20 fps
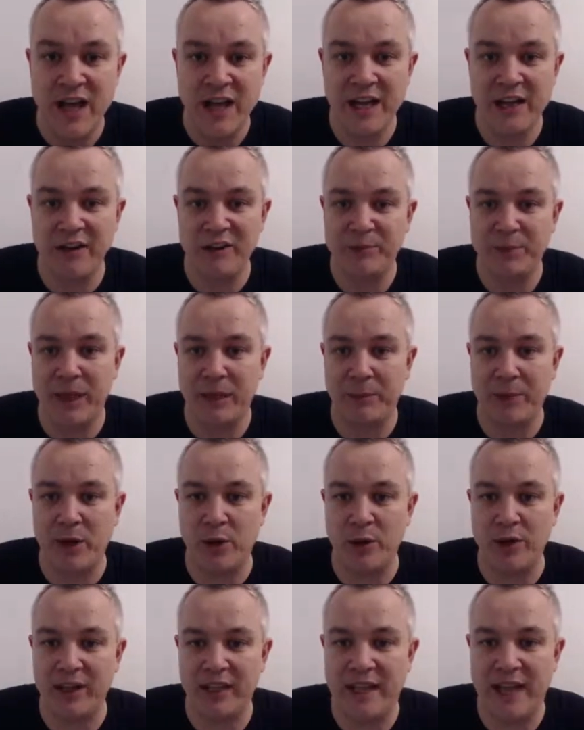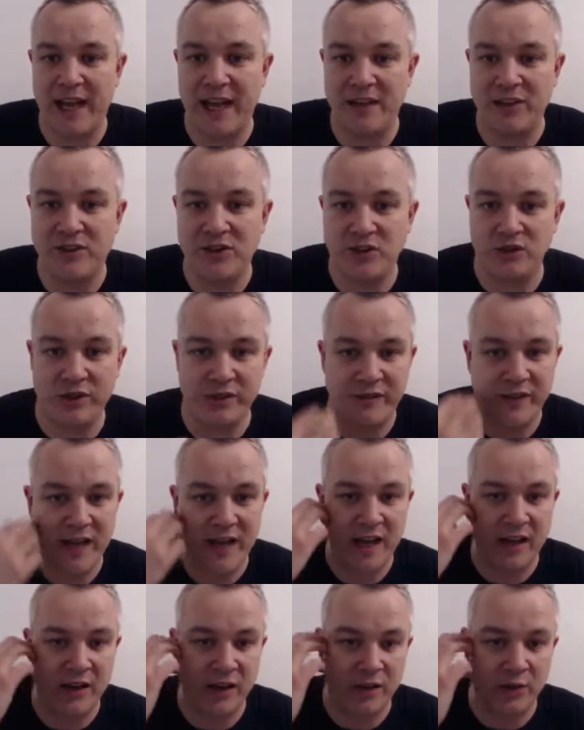Here is Balboa again to
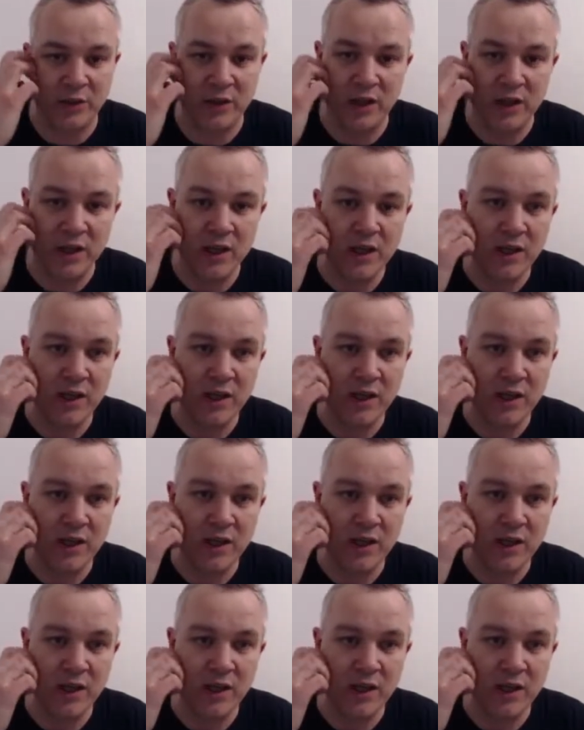Rivero.